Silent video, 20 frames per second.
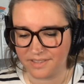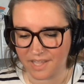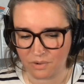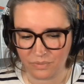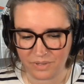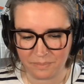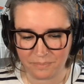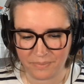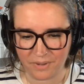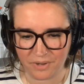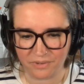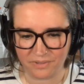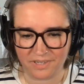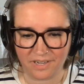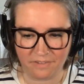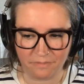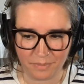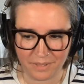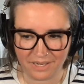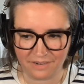that we both
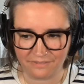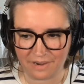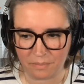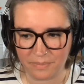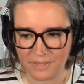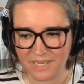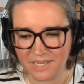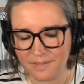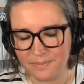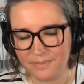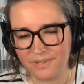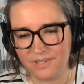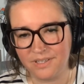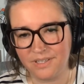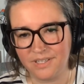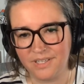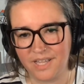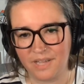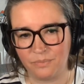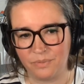love being around
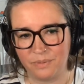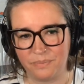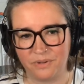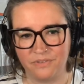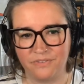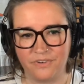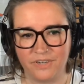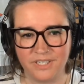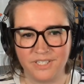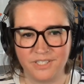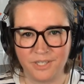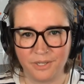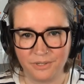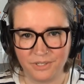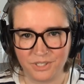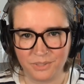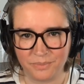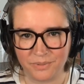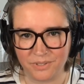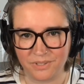people and we're both very
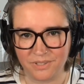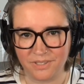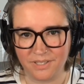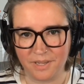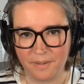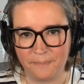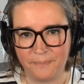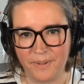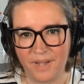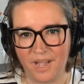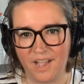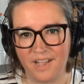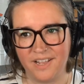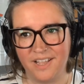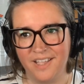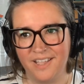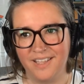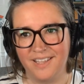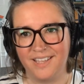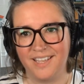sociable, but
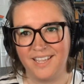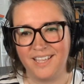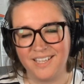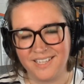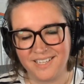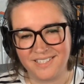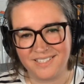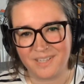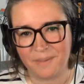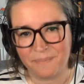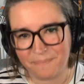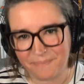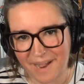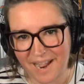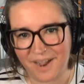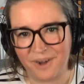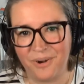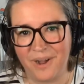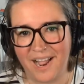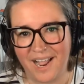it's
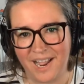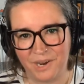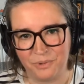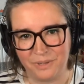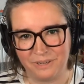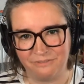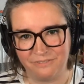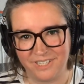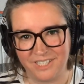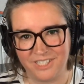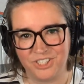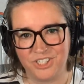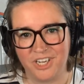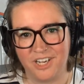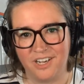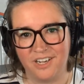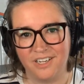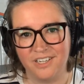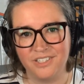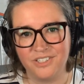about how we
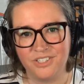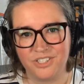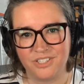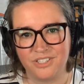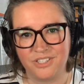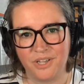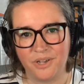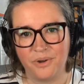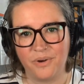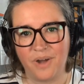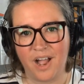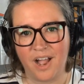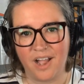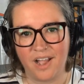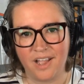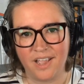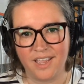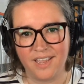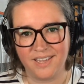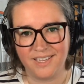recharge. So
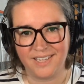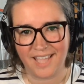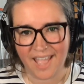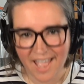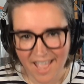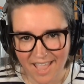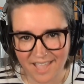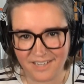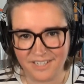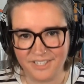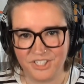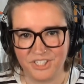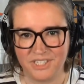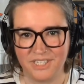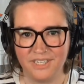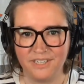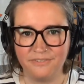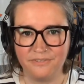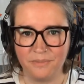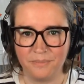I get
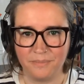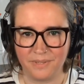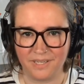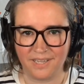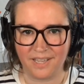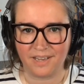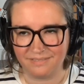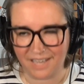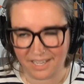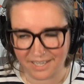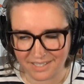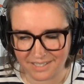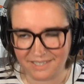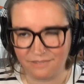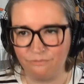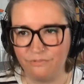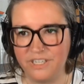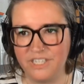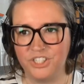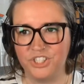energy from being like
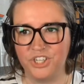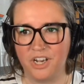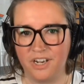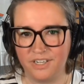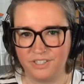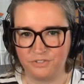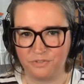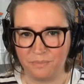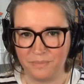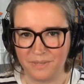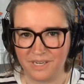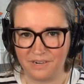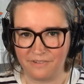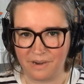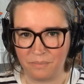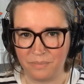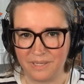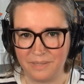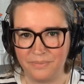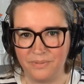recharge from being around
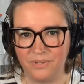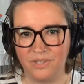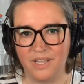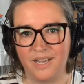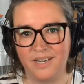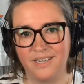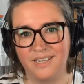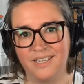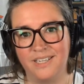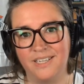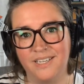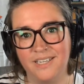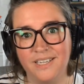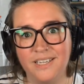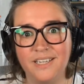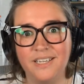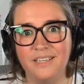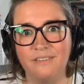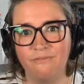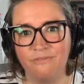people, and
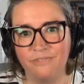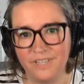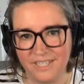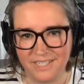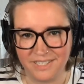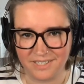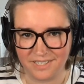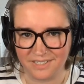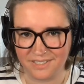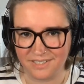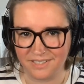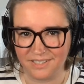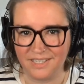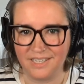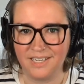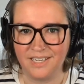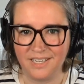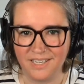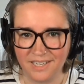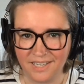he really doesn't.
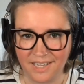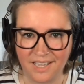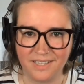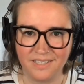He